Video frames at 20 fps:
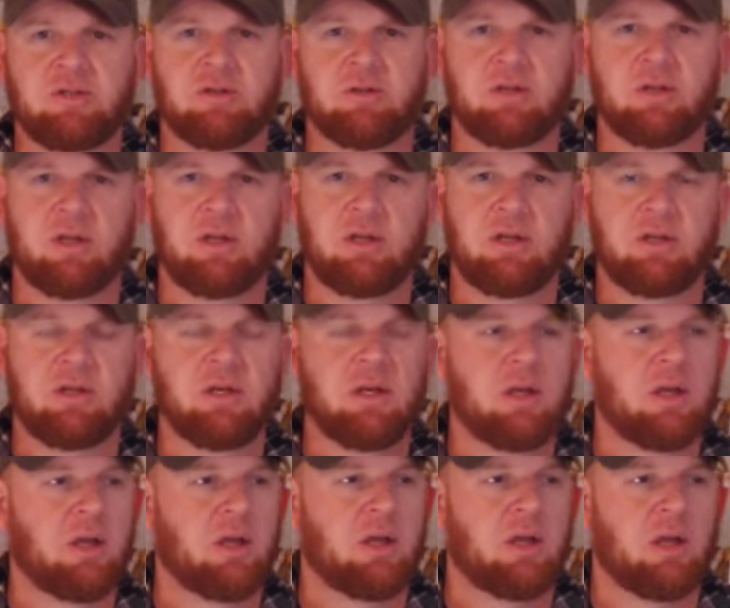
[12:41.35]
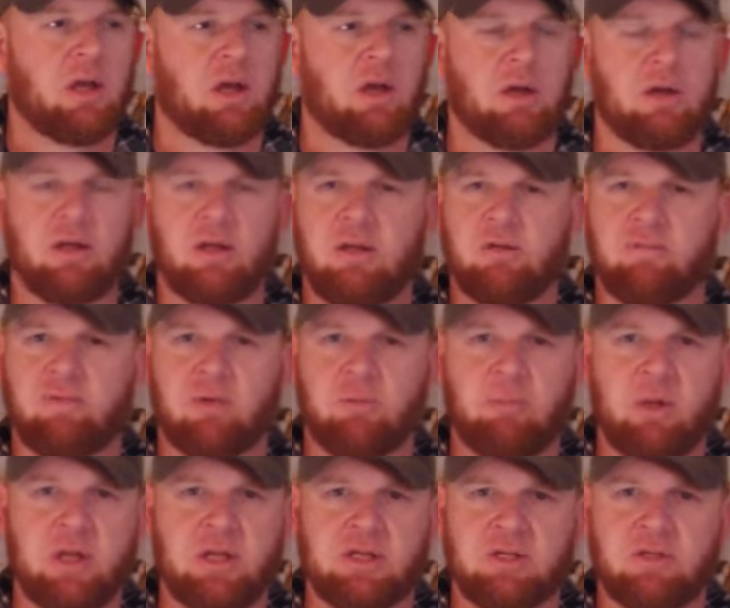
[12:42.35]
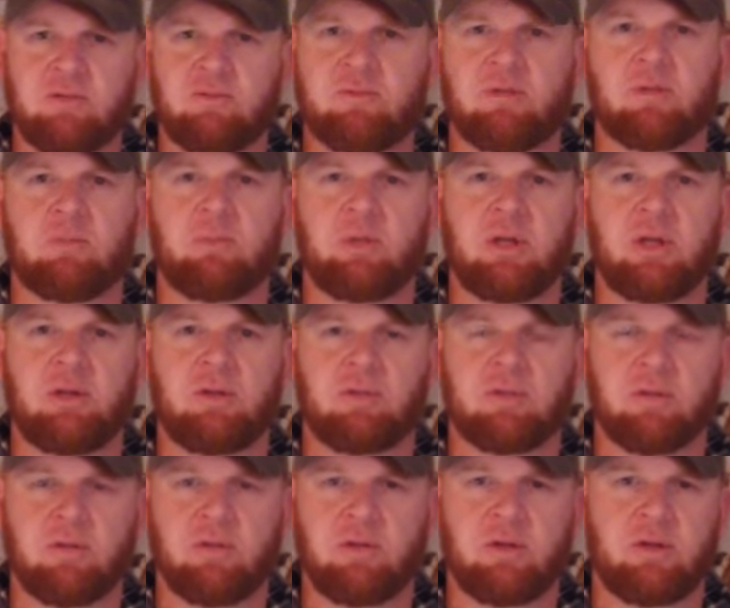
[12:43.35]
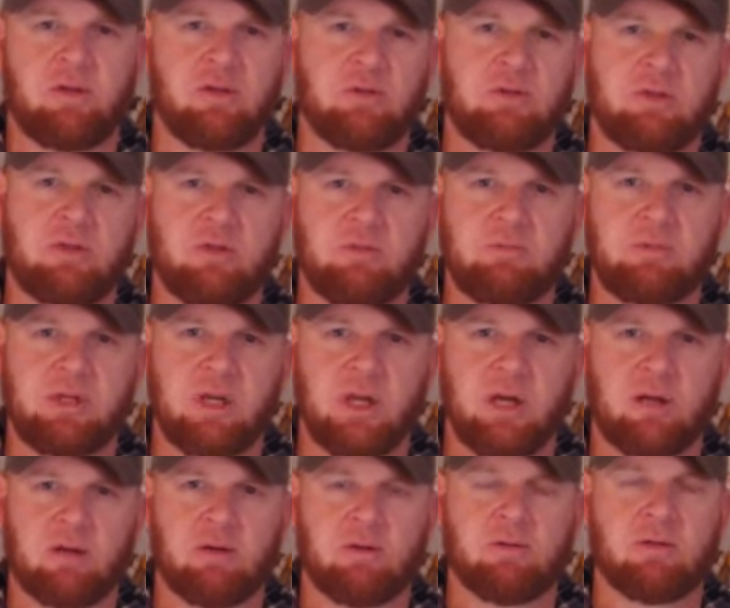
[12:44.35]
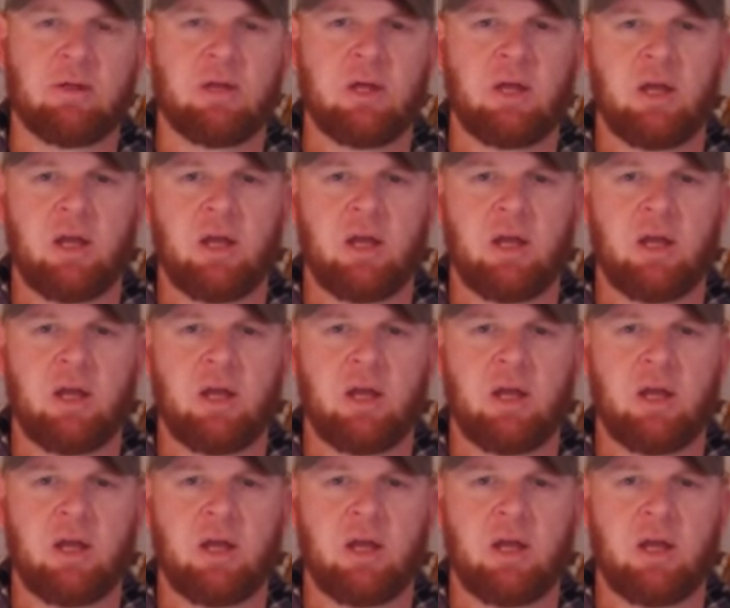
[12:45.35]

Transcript: You'll get information from me through the YouTube channel,